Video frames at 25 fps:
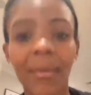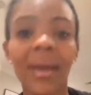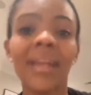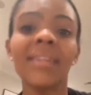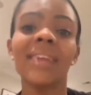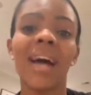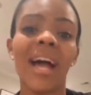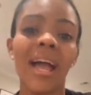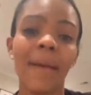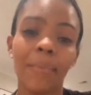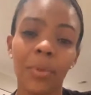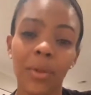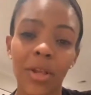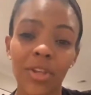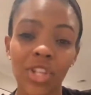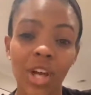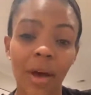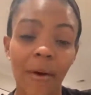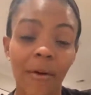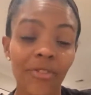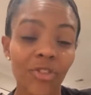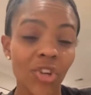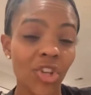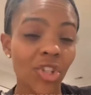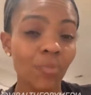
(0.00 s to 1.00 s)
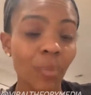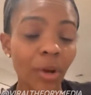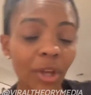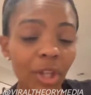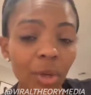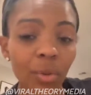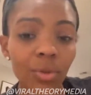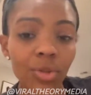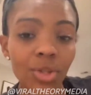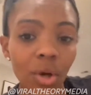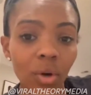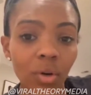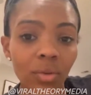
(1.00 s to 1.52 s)
men die at police officers. But
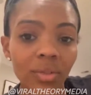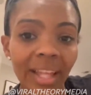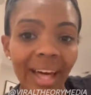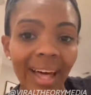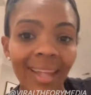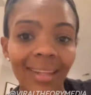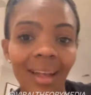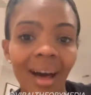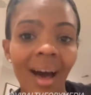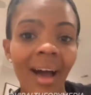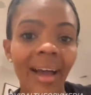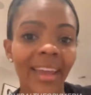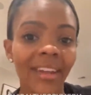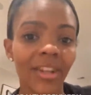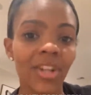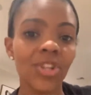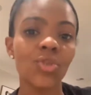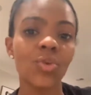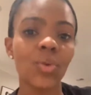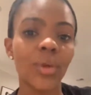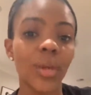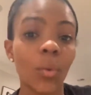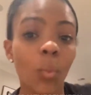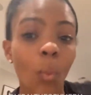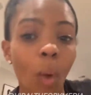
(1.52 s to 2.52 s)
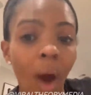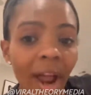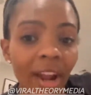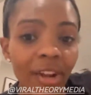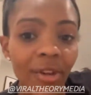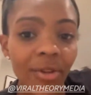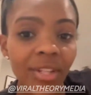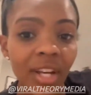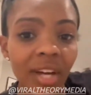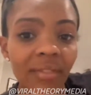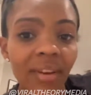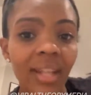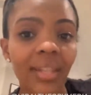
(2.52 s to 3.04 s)
you told that lie in a tweet. Why did
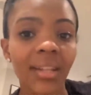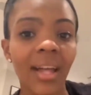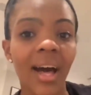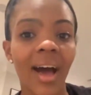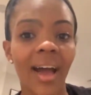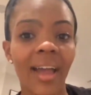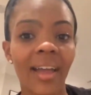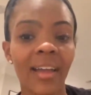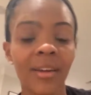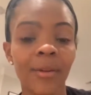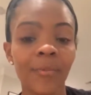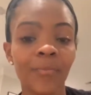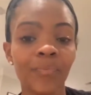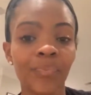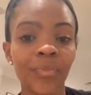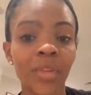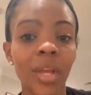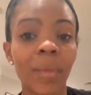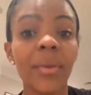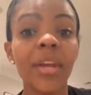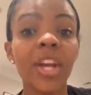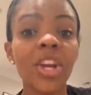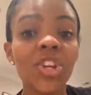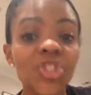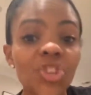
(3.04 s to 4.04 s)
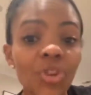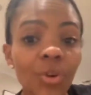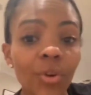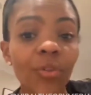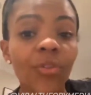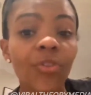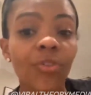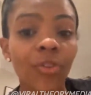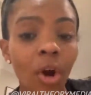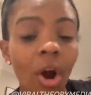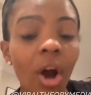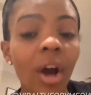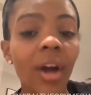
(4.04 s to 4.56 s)
you tell that lie? Because you're a
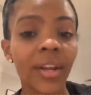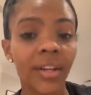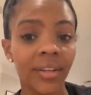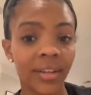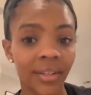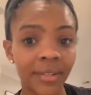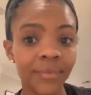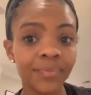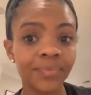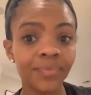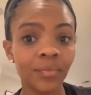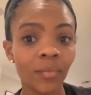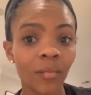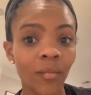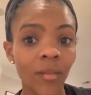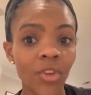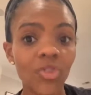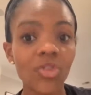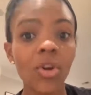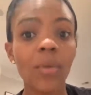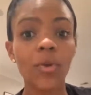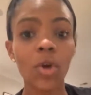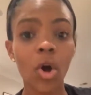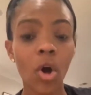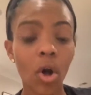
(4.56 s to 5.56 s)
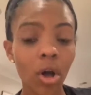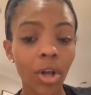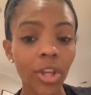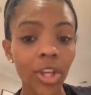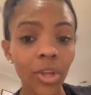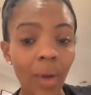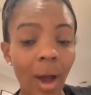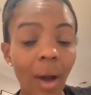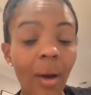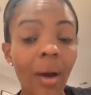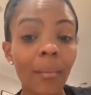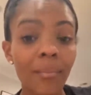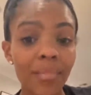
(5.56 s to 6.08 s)
fraud. So I'm calling
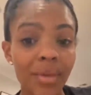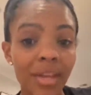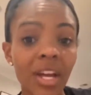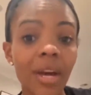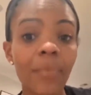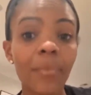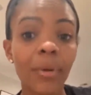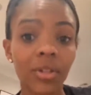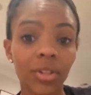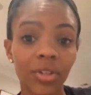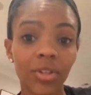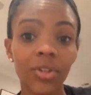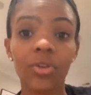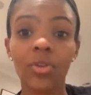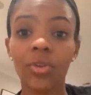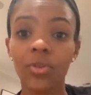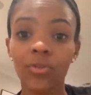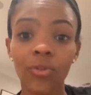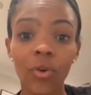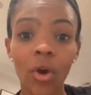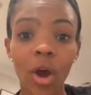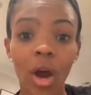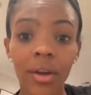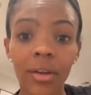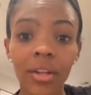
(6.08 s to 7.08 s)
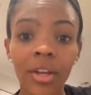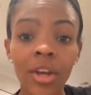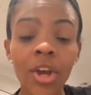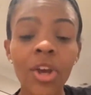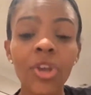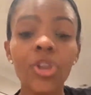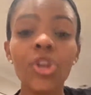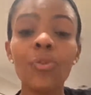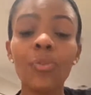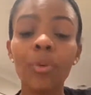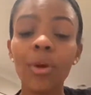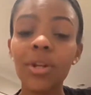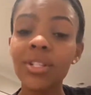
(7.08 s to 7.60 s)
you out on being a political fraud.
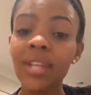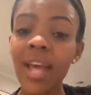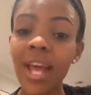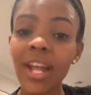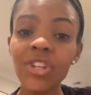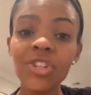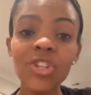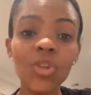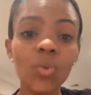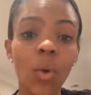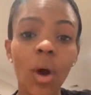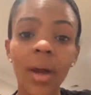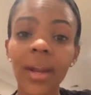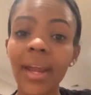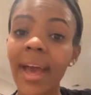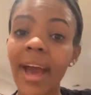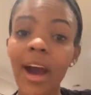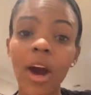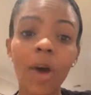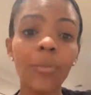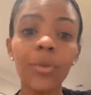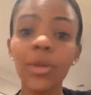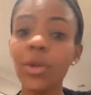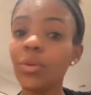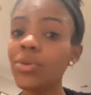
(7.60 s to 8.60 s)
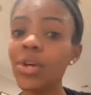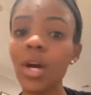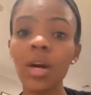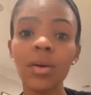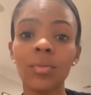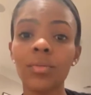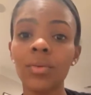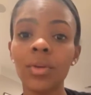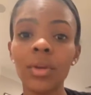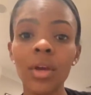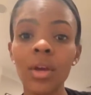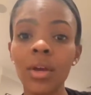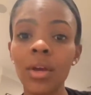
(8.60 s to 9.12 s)
You pretend you want to help. You
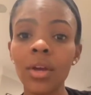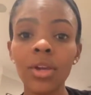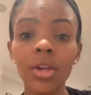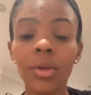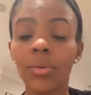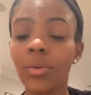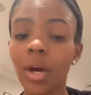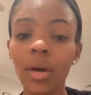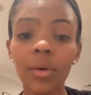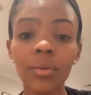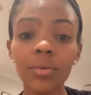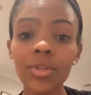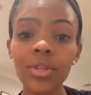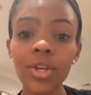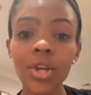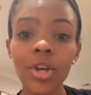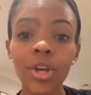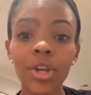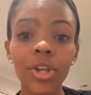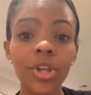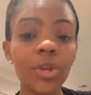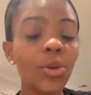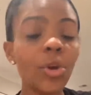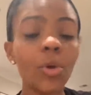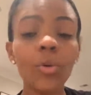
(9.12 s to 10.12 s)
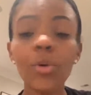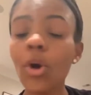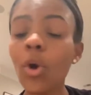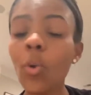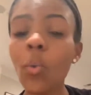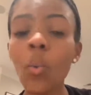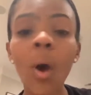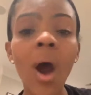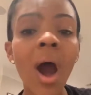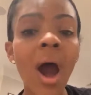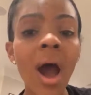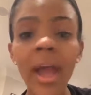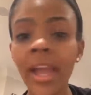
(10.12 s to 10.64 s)
don't. You don't. You don't know
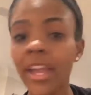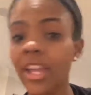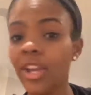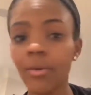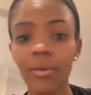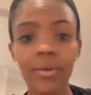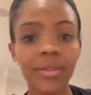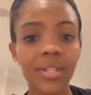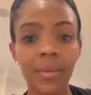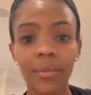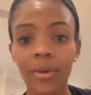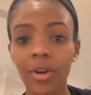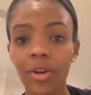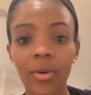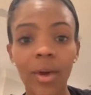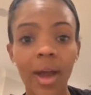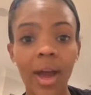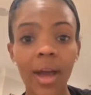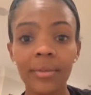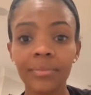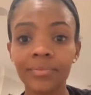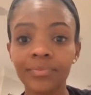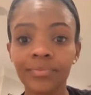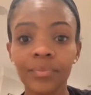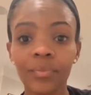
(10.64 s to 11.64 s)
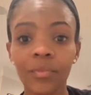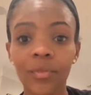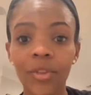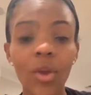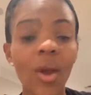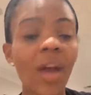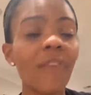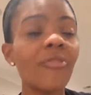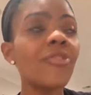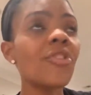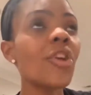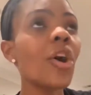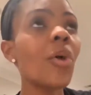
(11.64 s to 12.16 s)
why you're a Democrat. You
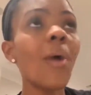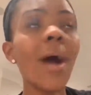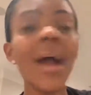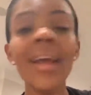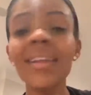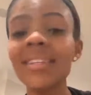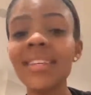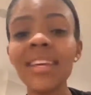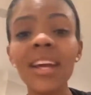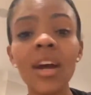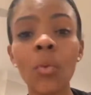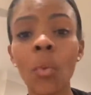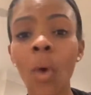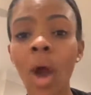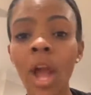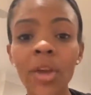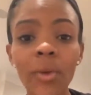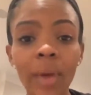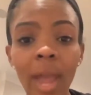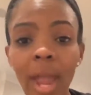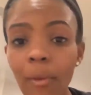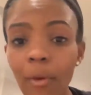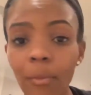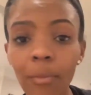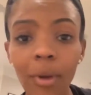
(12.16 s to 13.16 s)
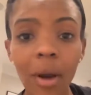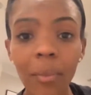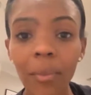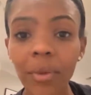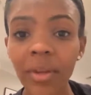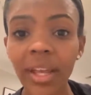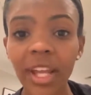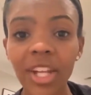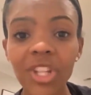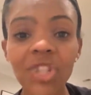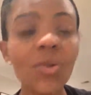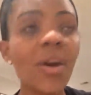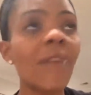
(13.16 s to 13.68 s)
have no idea why you hate
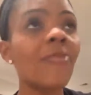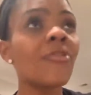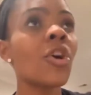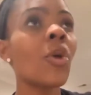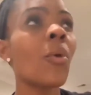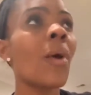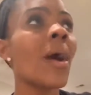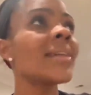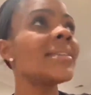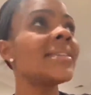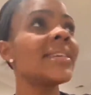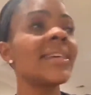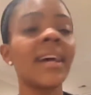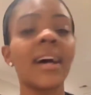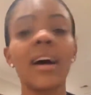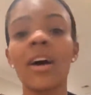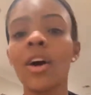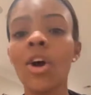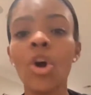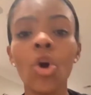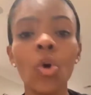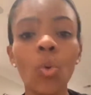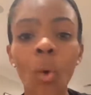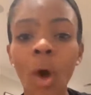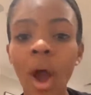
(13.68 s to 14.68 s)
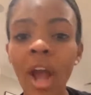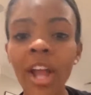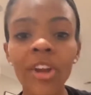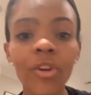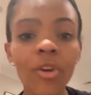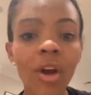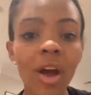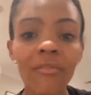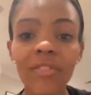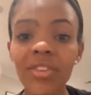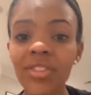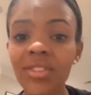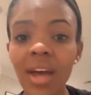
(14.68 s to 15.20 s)
Republicans. You have no idea why you're
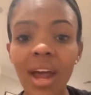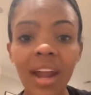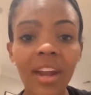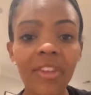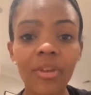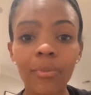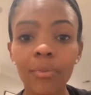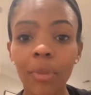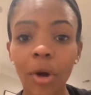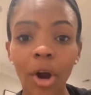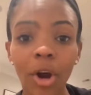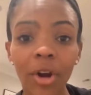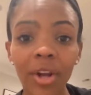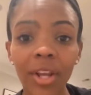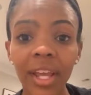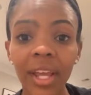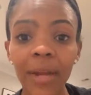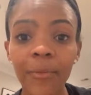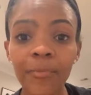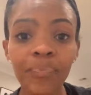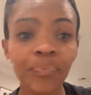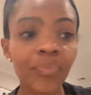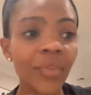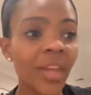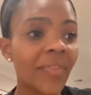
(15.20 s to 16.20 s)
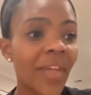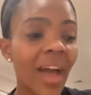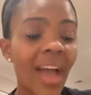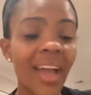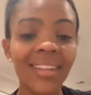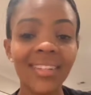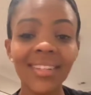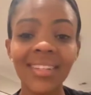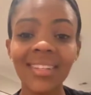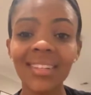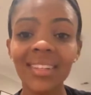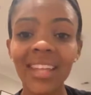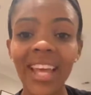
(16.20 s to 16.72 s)
on the side of the party that
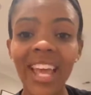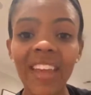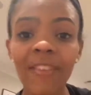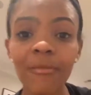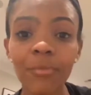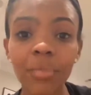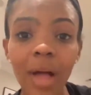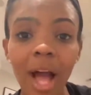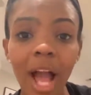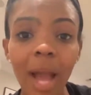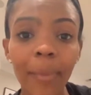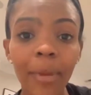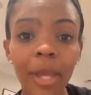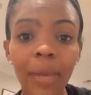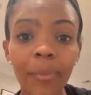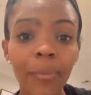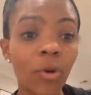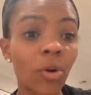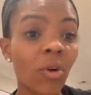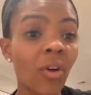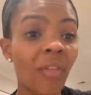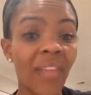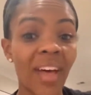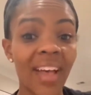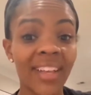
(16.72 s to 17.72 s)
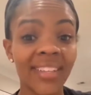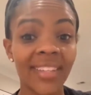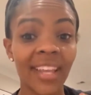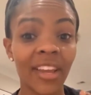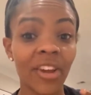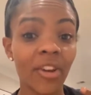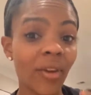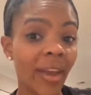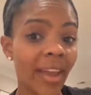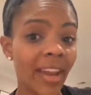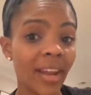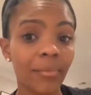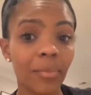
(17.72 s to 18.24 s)
enslaved black people, that
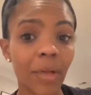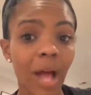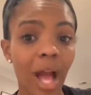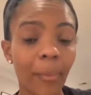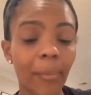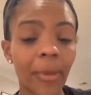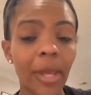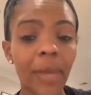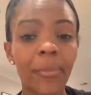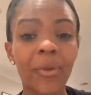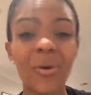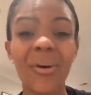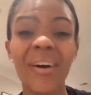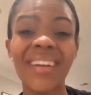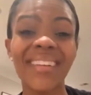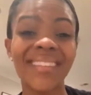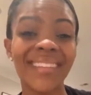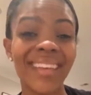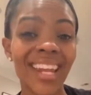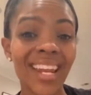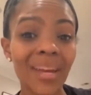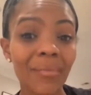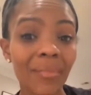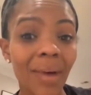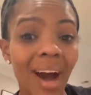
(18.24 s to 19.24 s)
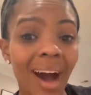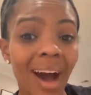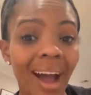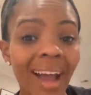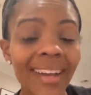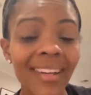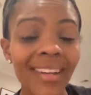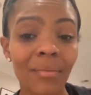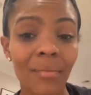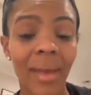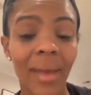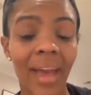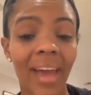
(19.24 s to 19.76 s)
segregated black people, and standing
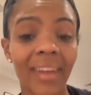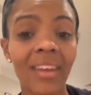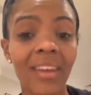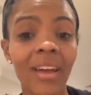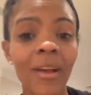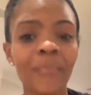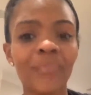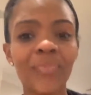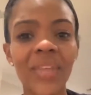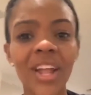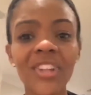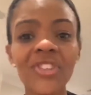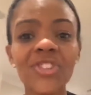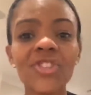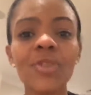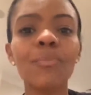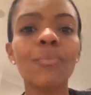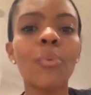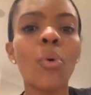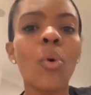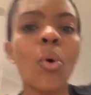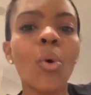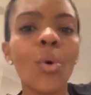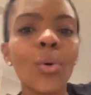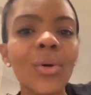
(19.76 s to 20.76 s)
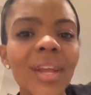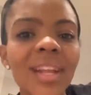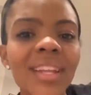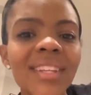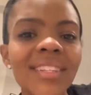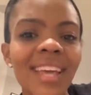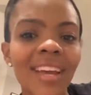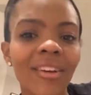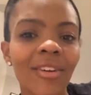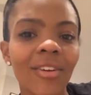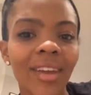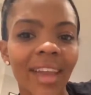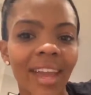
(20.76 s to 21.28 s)
behind a man that supported
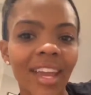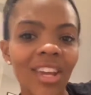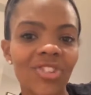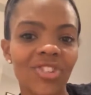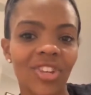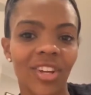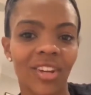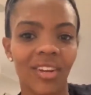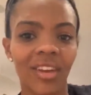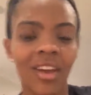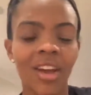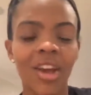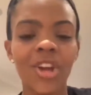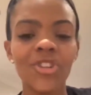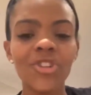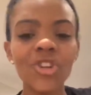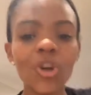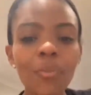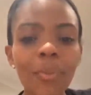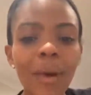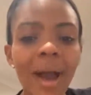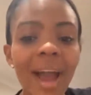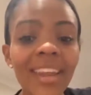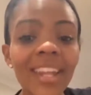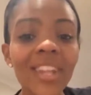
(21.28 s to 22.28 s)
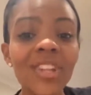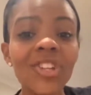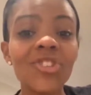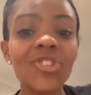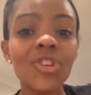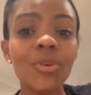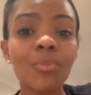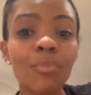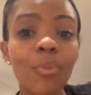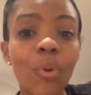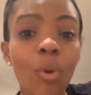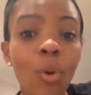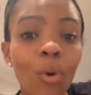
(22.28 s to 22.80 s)
segregation. Joe Biden
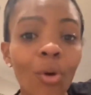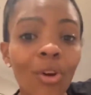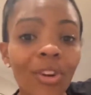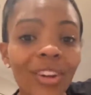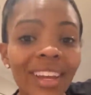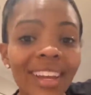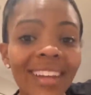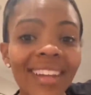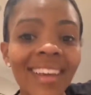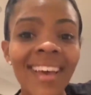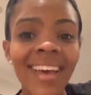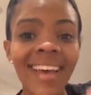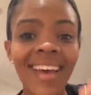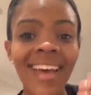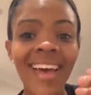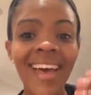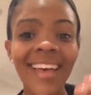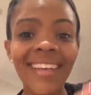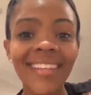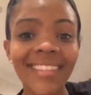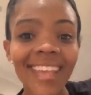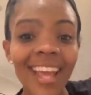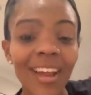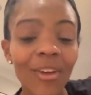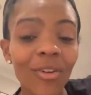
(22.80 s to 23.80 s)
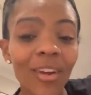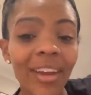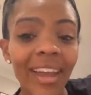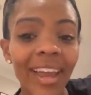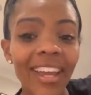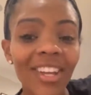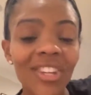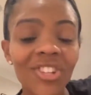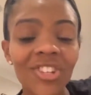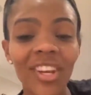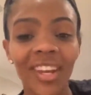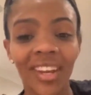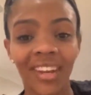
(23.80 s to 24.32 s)
supported
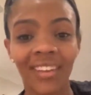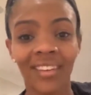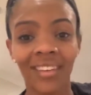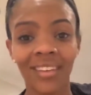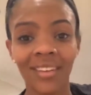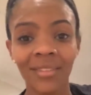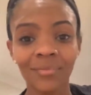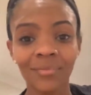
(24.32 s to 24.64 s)
segregation.